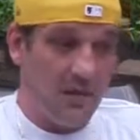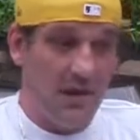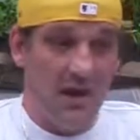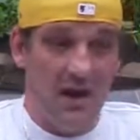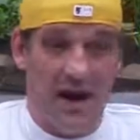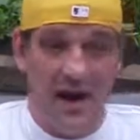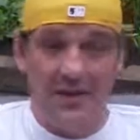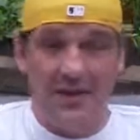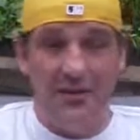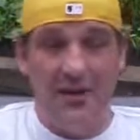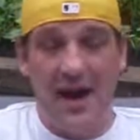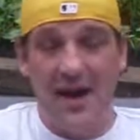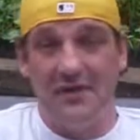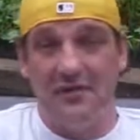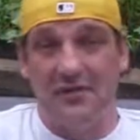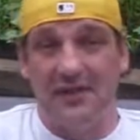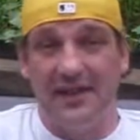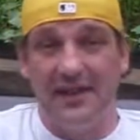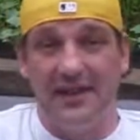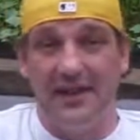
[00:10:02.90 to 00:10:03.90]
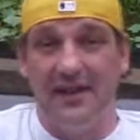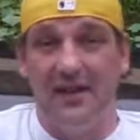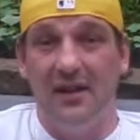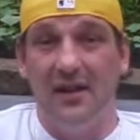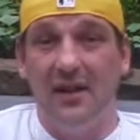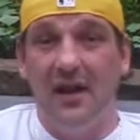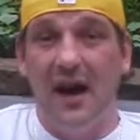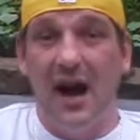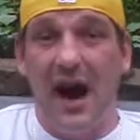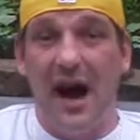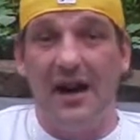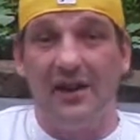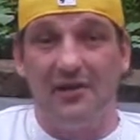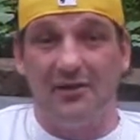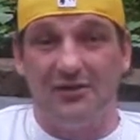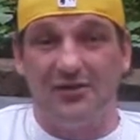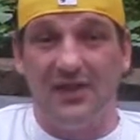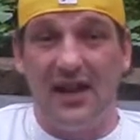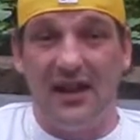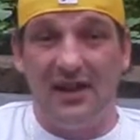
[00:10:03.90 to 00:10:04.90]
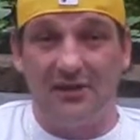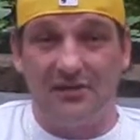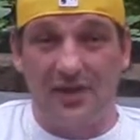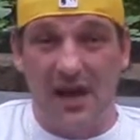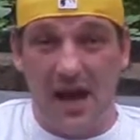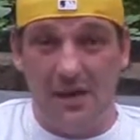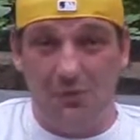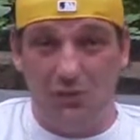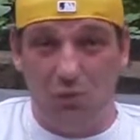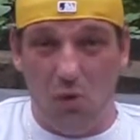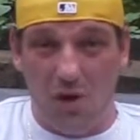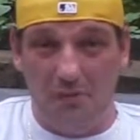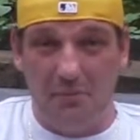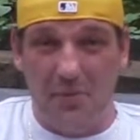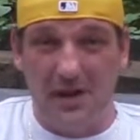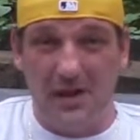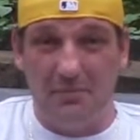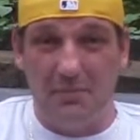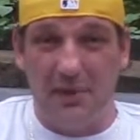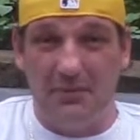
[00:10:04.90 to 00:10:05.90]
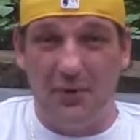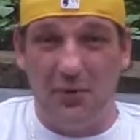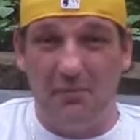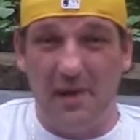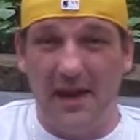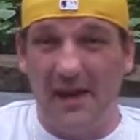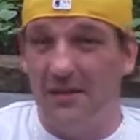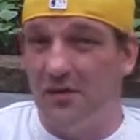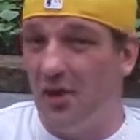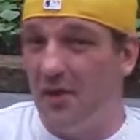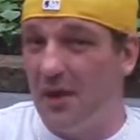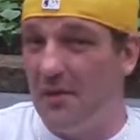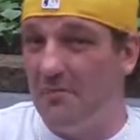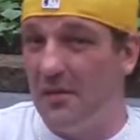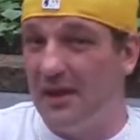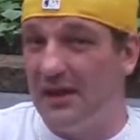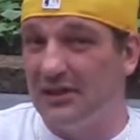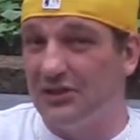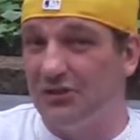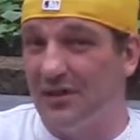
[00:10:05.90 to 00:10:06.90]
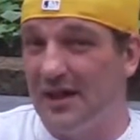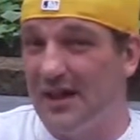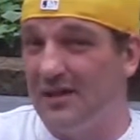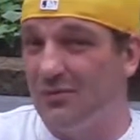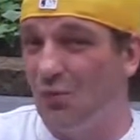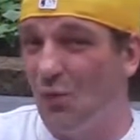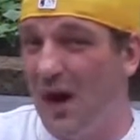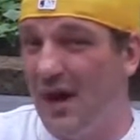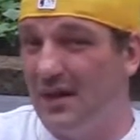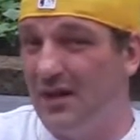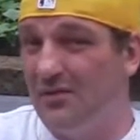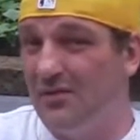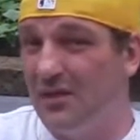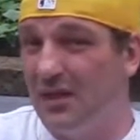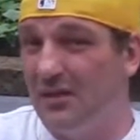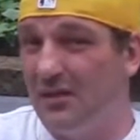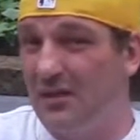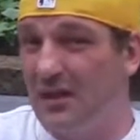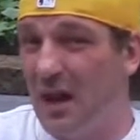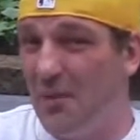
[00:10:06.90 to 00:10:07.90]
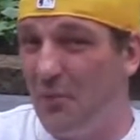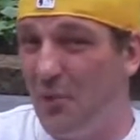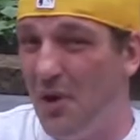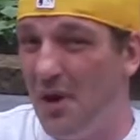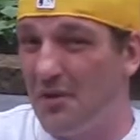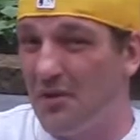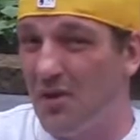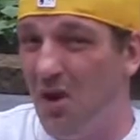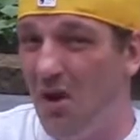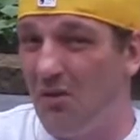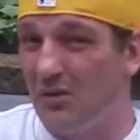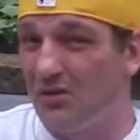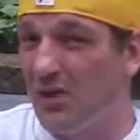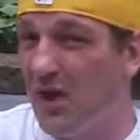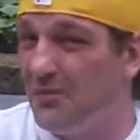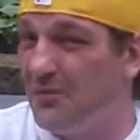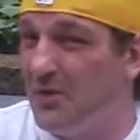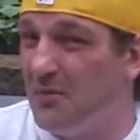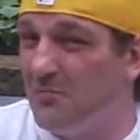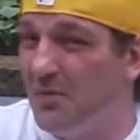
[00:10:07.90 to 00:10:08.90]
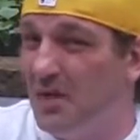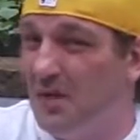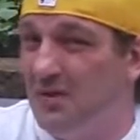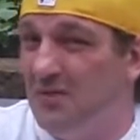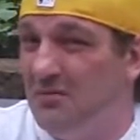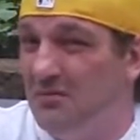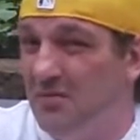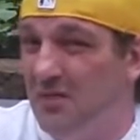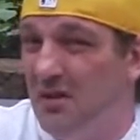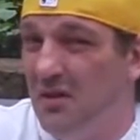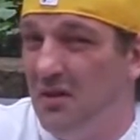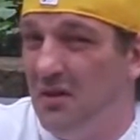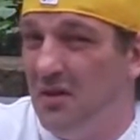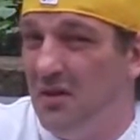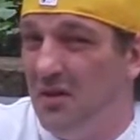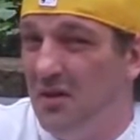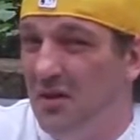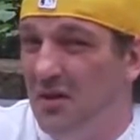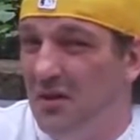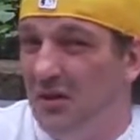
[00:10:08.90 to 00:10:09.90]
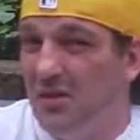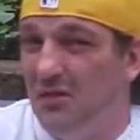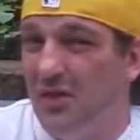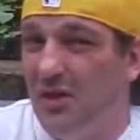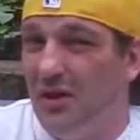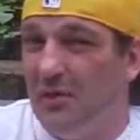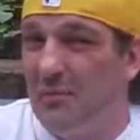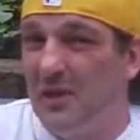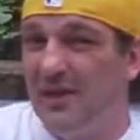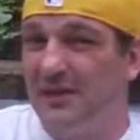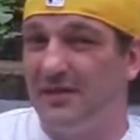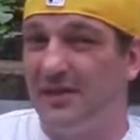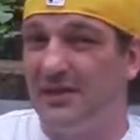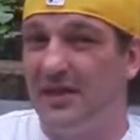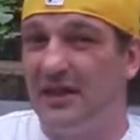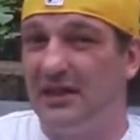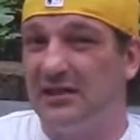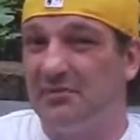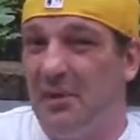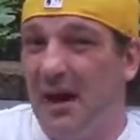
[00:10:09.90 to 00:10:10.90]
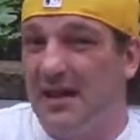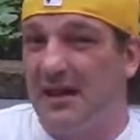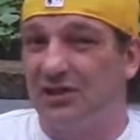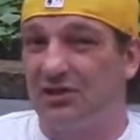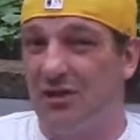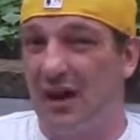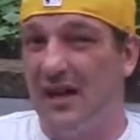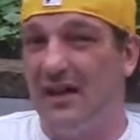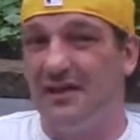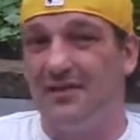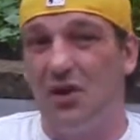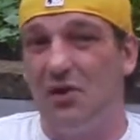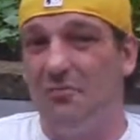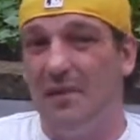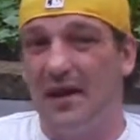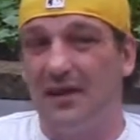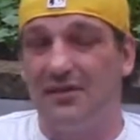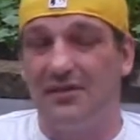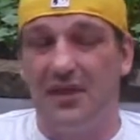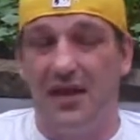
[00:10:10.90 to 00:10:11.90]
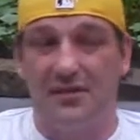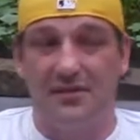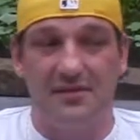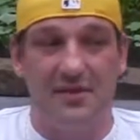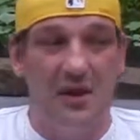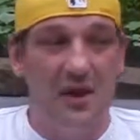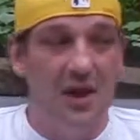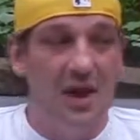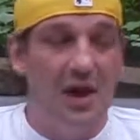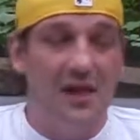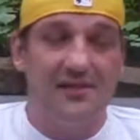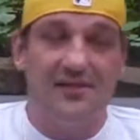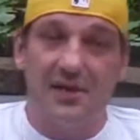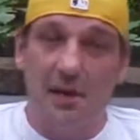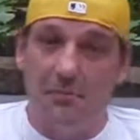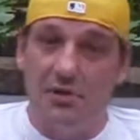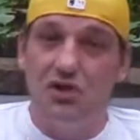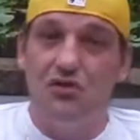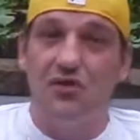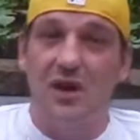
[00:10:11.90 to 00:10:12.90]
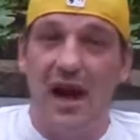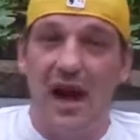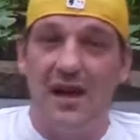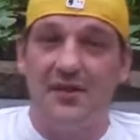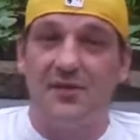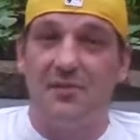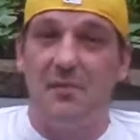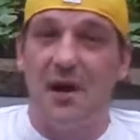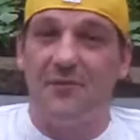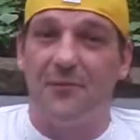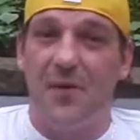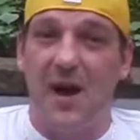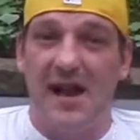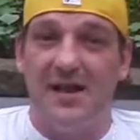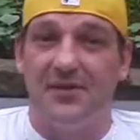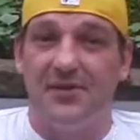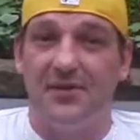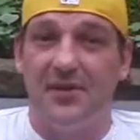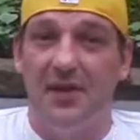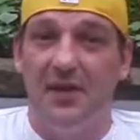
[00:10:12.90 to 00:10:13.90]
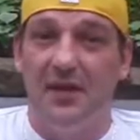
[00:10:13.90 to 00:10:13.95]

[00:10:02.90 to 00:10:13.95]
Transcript: I don't get it. I understand your time is worth money, but if you're making all that money trading, why do you need a couple $100 off somebody, you know what I mean, to teach them how to trade? It don't make sense. And some of you guys are my friends.